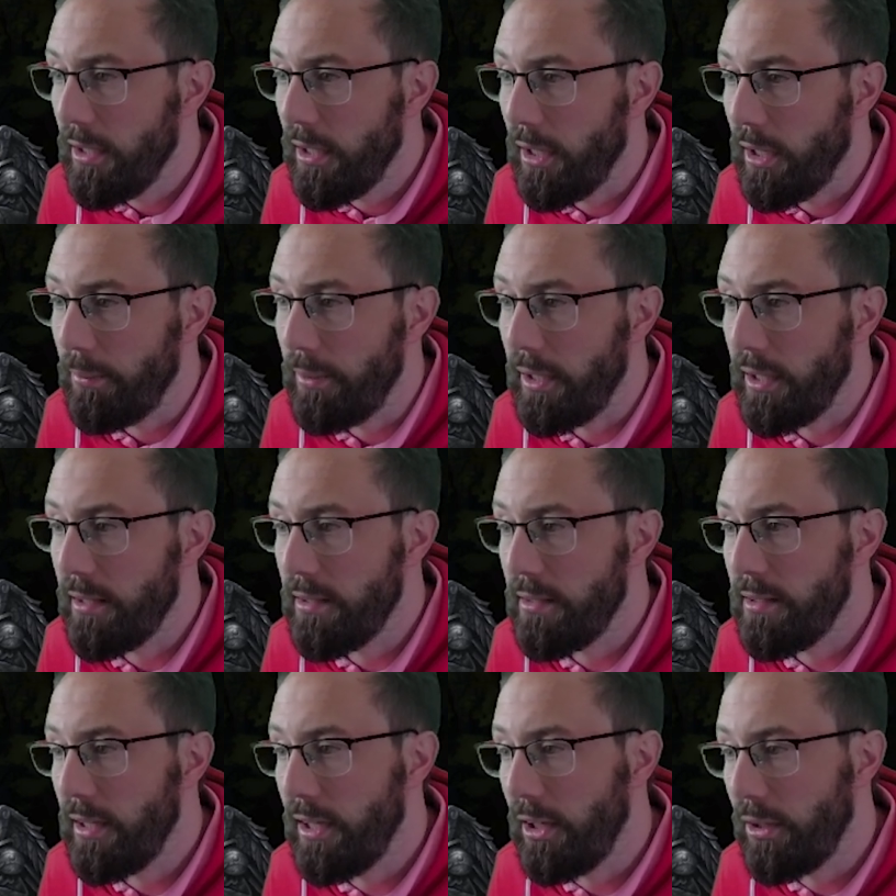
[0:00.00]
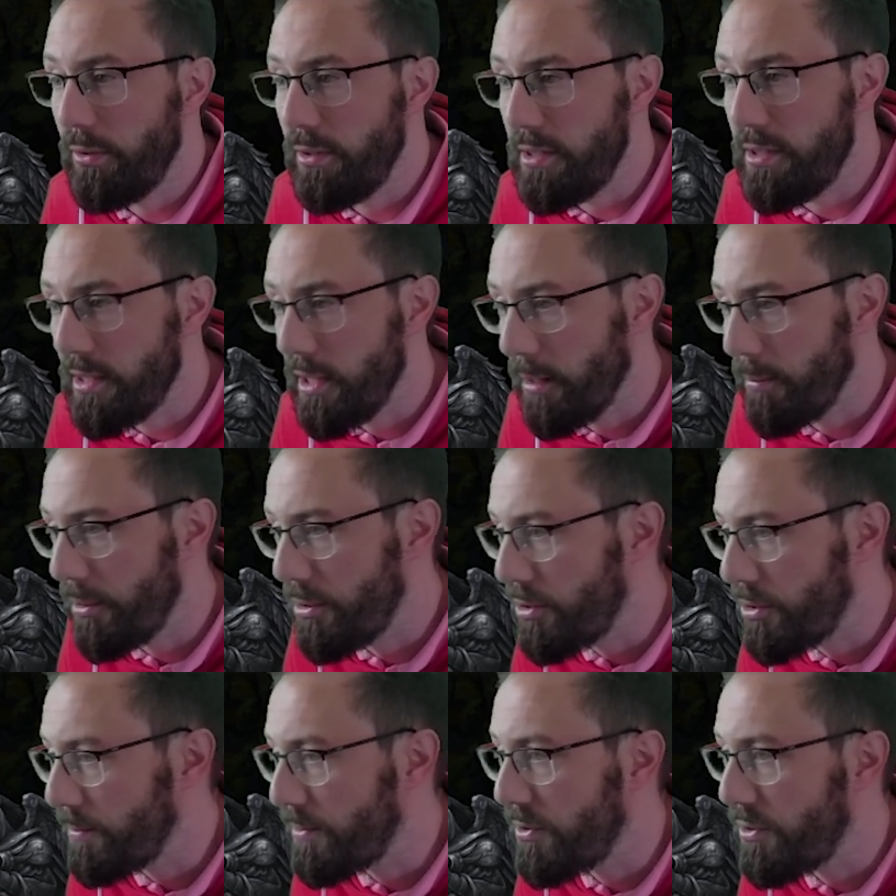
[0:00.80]
We get increased damage
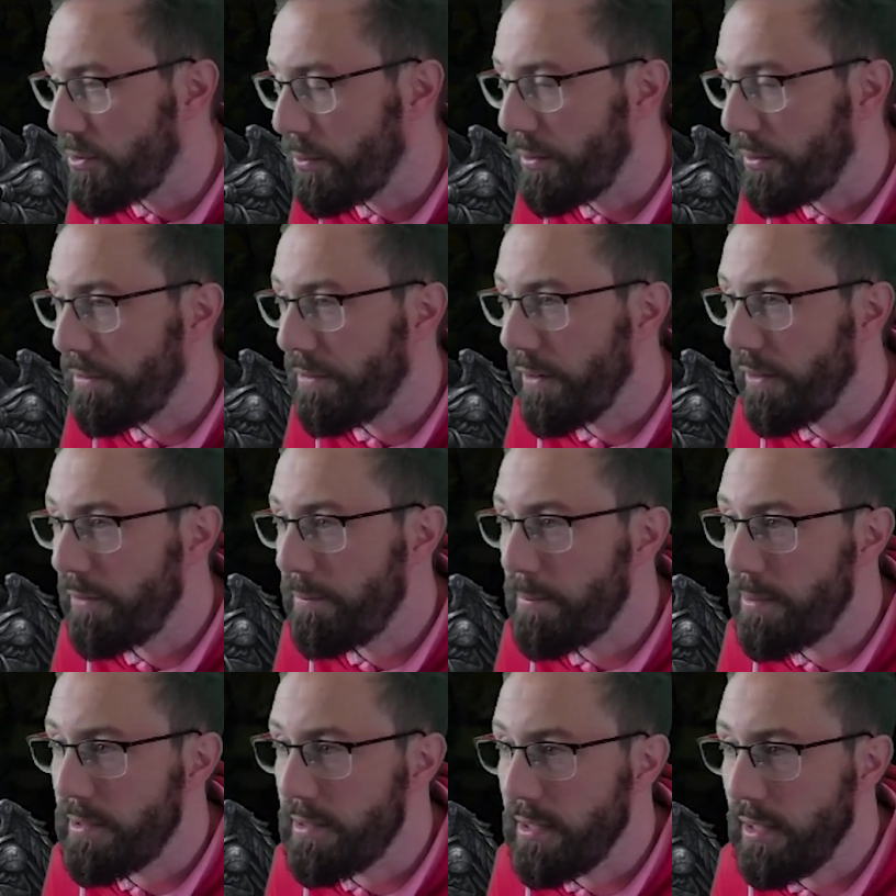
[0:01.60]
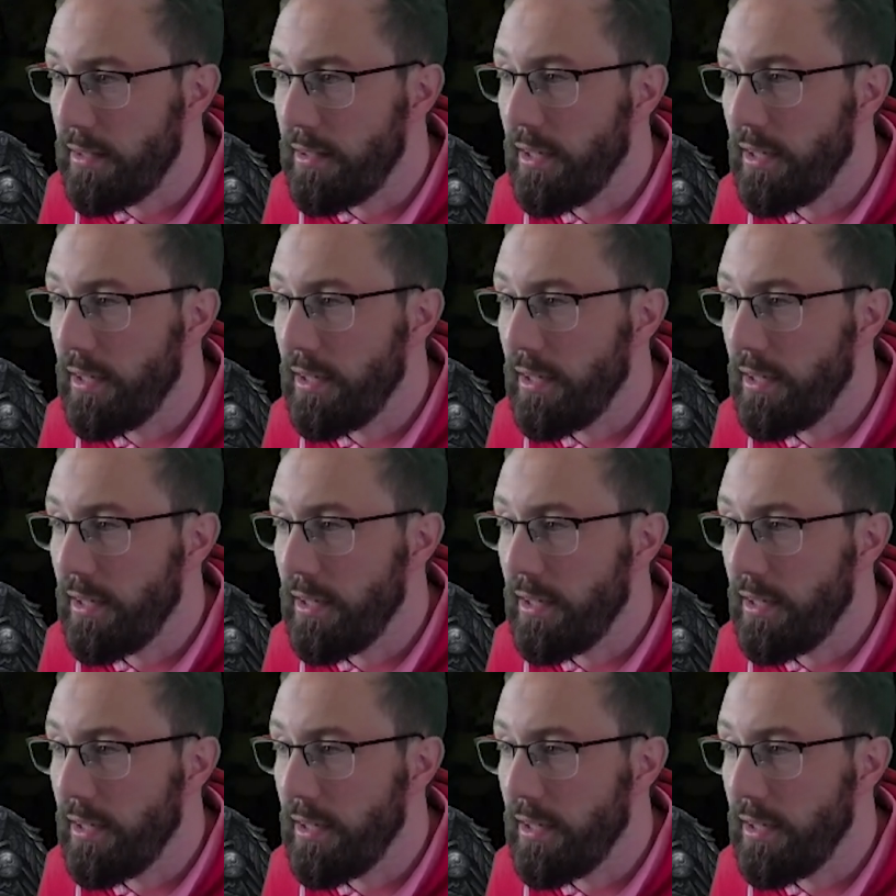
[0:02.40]
up to 25%.